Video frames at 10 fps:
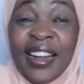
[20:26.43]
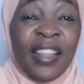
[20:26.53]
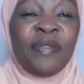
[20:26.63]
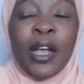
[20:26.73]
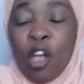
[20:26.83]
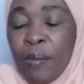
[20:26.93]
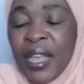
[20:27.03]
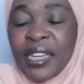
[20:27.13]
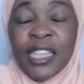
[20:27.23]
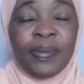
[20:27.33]
Leave me a
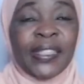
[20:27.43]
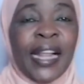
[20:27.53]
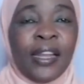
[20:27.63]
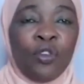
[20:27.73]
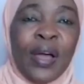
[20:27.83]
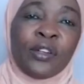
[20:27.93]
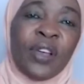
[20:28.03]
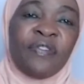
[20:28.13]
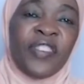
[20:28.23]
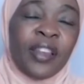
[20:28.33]
comment, especially if you want to
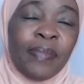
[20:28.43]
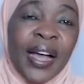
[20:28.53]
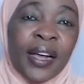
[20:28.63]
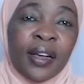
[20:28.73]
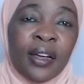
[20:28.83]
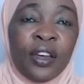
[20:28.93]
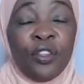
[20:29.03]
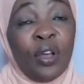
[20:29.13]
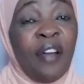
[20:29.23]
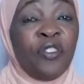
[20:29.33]
give feedback.
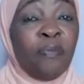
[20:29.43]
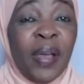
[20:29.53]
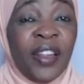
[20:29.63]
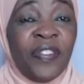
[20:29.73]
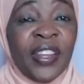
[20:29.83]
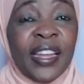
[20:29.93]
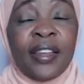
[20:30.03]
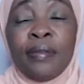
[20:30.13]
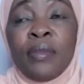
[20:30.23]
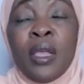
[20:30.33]
Have you benefited?
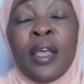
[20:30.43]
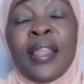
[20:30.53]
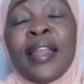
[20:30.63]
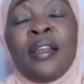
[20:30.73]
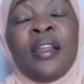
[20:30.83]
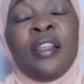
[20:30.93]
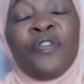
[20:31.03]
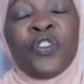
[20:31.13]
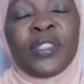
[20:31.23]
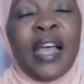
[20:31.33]
Then in
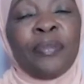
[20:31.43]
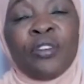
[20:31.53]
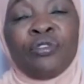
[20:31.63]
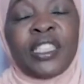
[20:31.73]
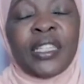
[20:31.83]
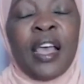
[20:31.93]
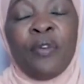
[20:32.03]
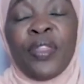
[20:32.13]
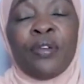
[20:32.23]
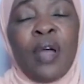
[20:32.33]
future, I'm going to share
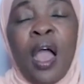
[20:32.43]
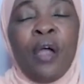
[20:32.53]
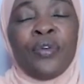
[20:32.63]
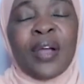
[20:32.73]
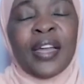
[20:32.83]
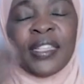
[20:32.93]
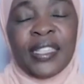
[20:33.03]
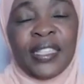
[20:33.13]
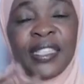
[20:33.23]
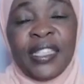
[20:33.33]
with you how you can
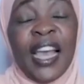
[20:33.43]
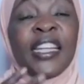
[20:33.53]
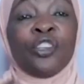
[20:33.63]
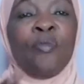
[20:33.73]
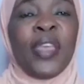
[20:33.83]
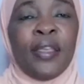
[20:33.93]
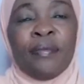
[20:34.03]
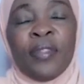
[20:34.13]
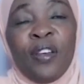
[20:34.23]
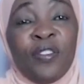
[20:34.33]
get it to me.
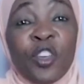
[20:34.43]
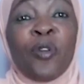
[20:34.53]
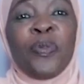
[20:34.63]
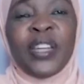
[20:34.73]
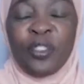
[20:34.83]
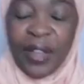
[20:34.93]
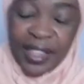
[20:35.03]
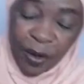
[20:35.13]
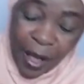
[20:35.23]
So we put it together.